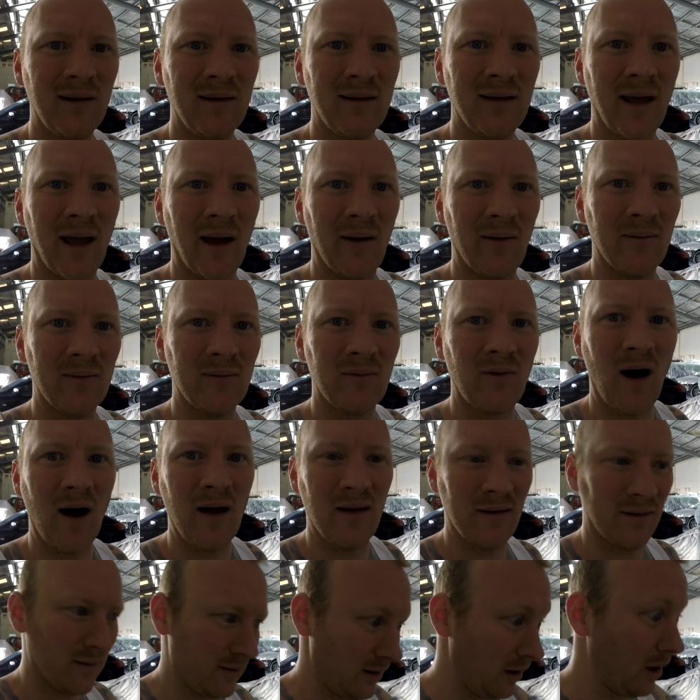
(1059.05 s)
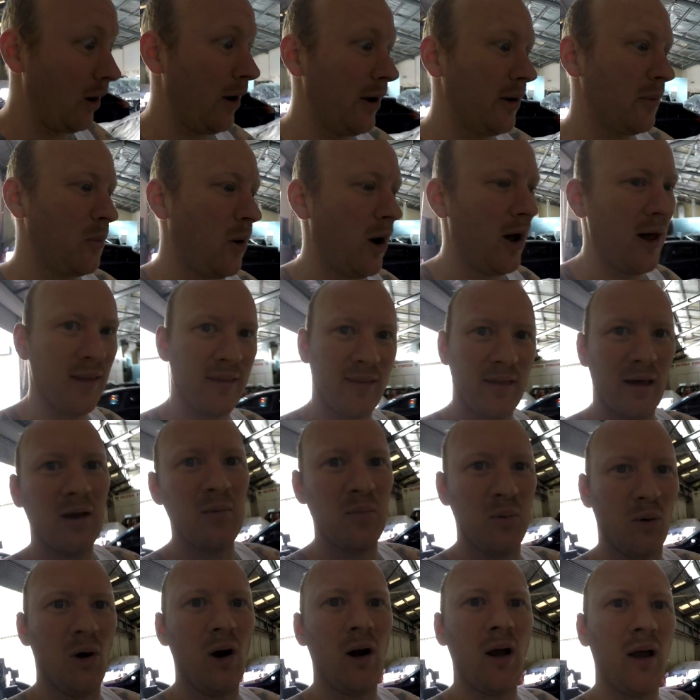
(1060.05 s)
Yeah, rather than going by the
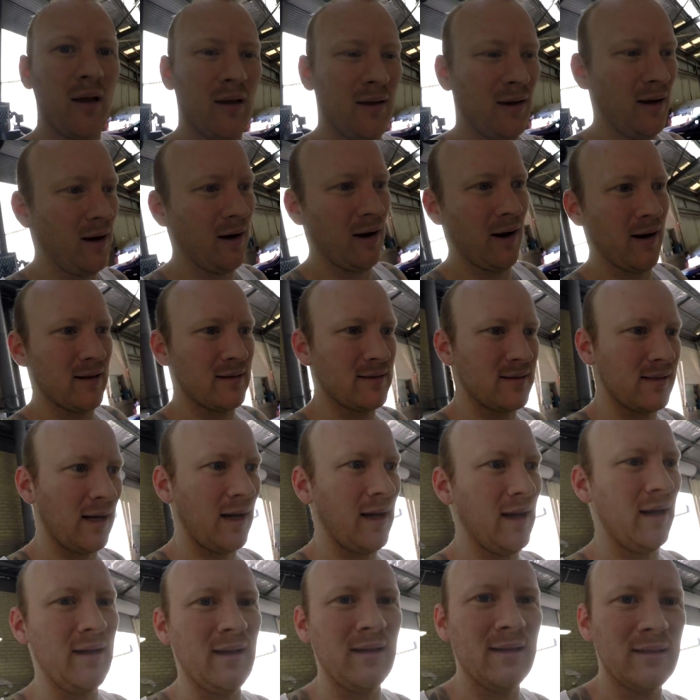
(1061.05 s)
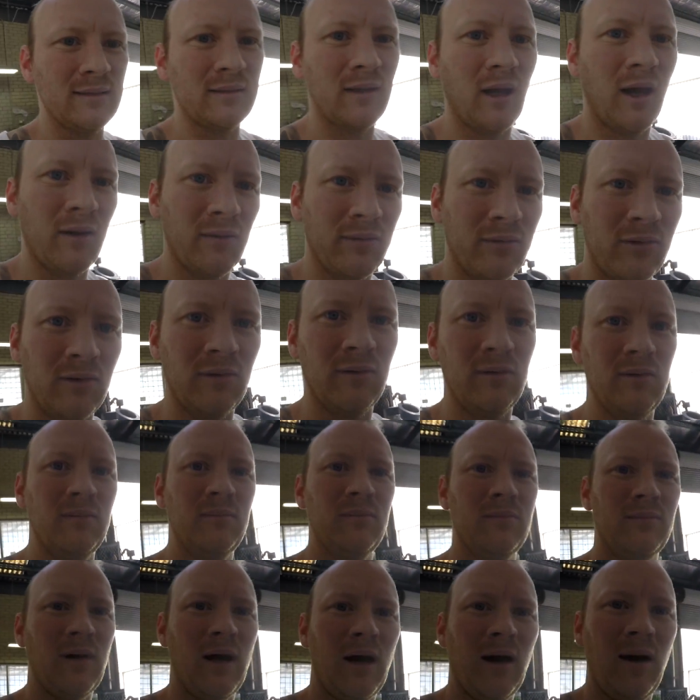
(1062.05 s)
book, I'm going to start a few
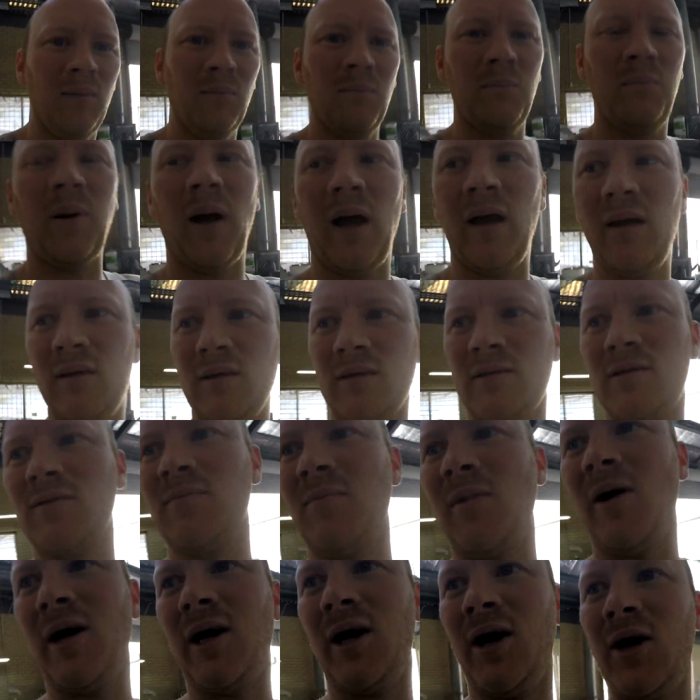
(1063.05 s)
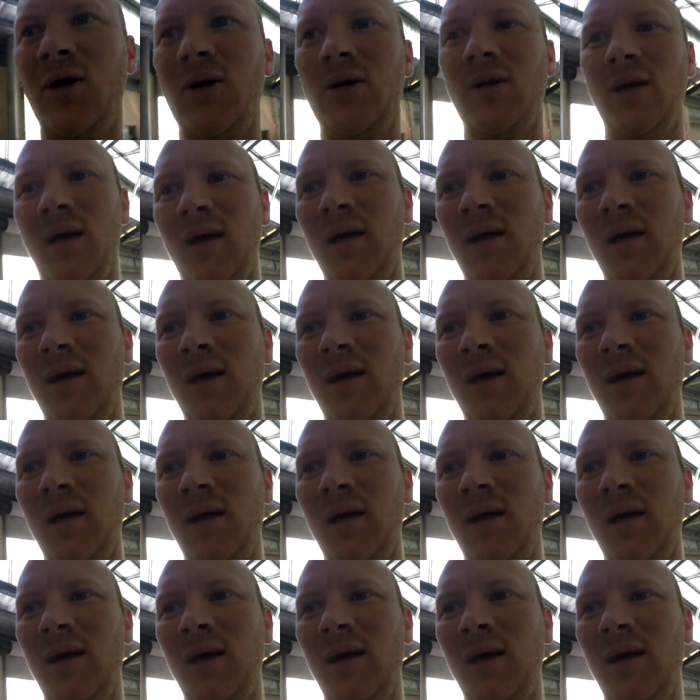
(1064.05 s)
pages of my own.